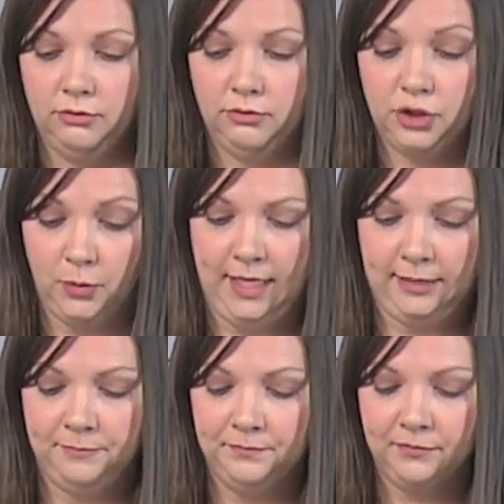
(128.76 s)

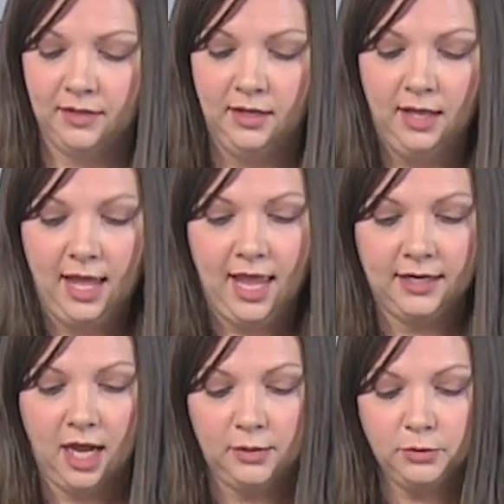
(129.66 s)
doing
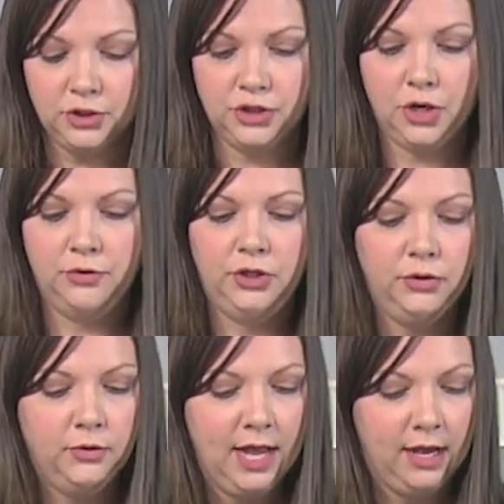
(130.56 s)
and I will show
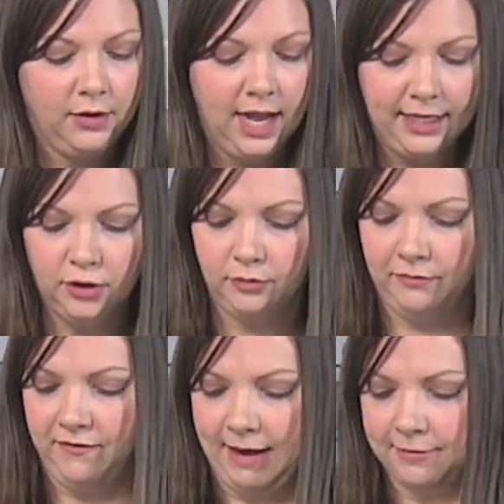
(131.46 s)
you how I hoop
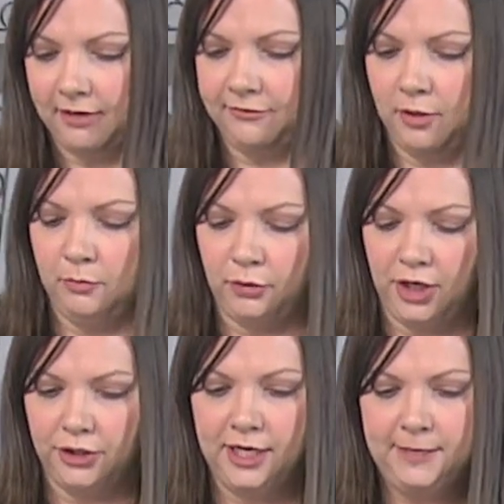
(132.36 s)
fabric for
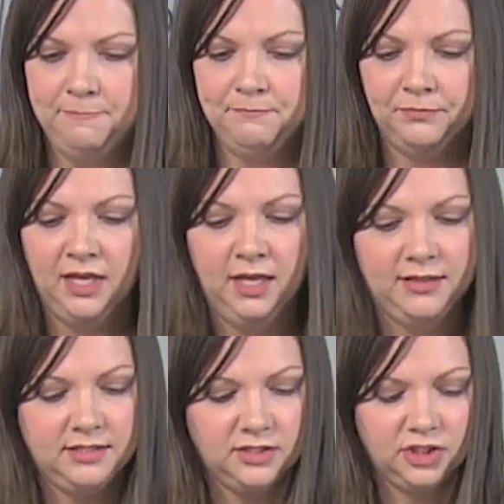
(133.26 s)
embroidery.
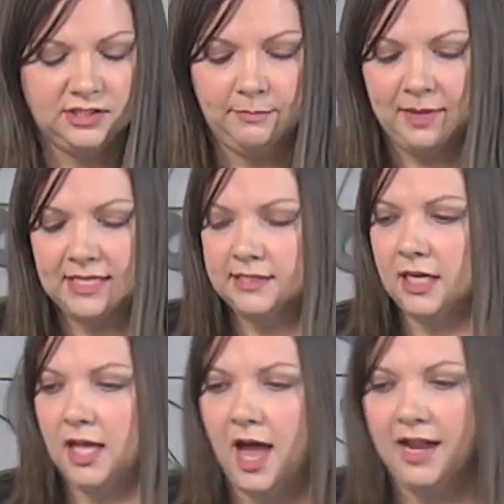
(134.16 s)
This is just a
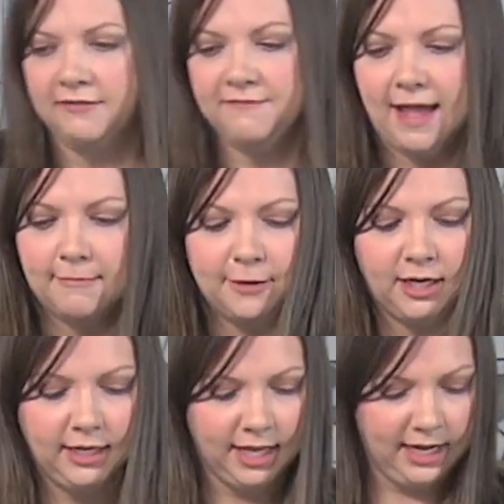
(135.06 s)
basic cotton
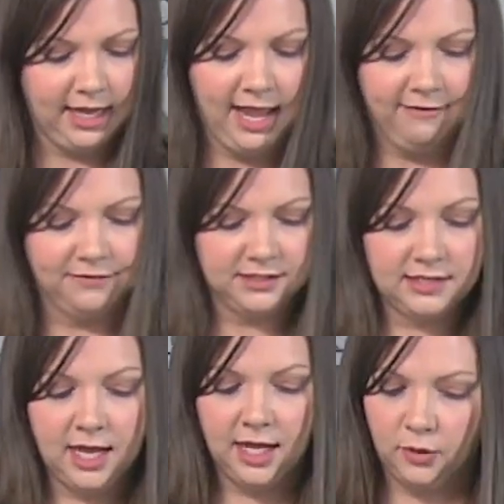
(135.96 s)
fabric and I have this
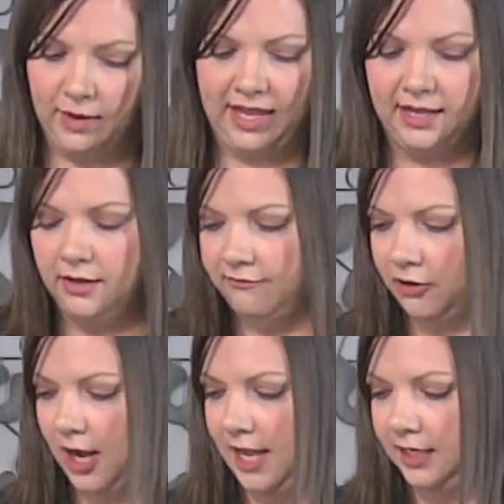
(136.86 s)
cutaway
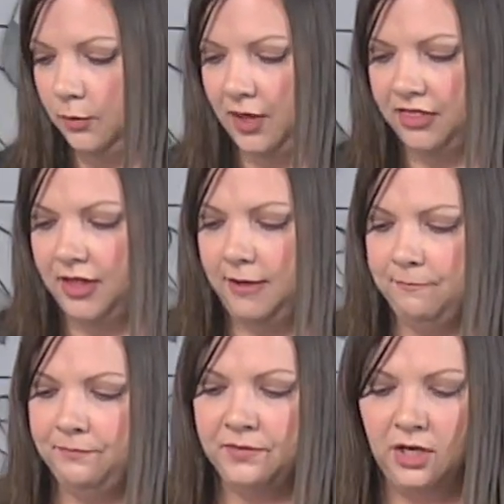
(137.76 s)
variety with it.
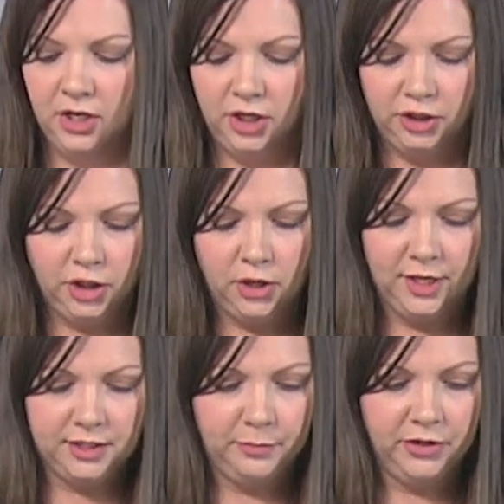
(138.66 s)
You're
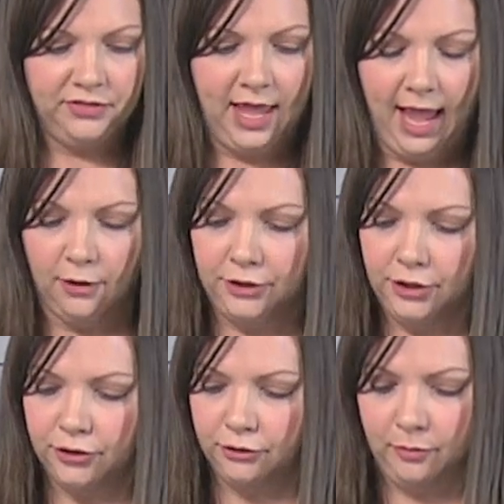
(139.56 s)
going to put the outer
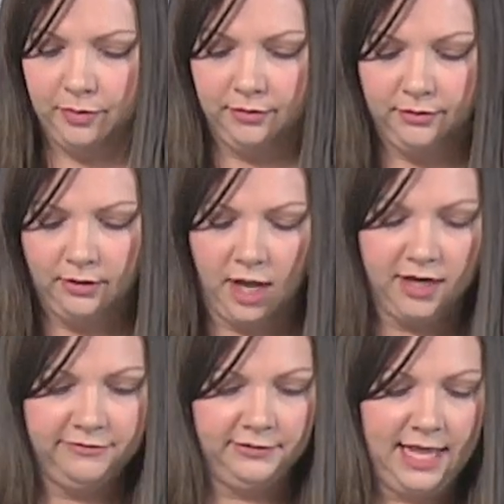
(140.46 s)
hoop
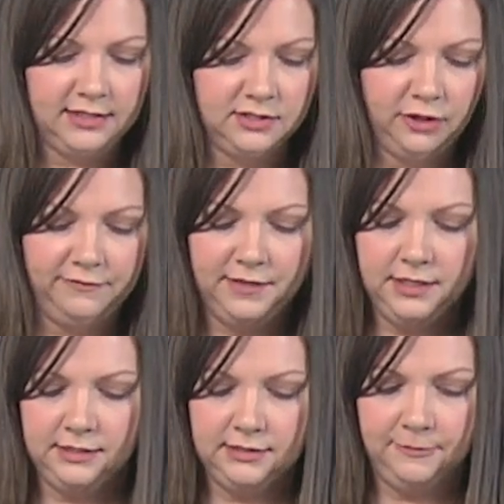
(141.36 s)
on a flat
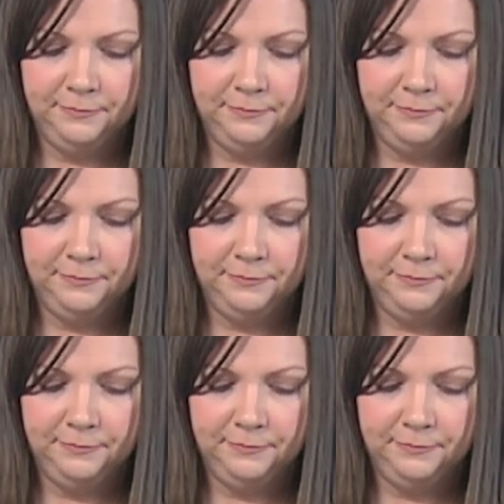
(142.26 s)
surface,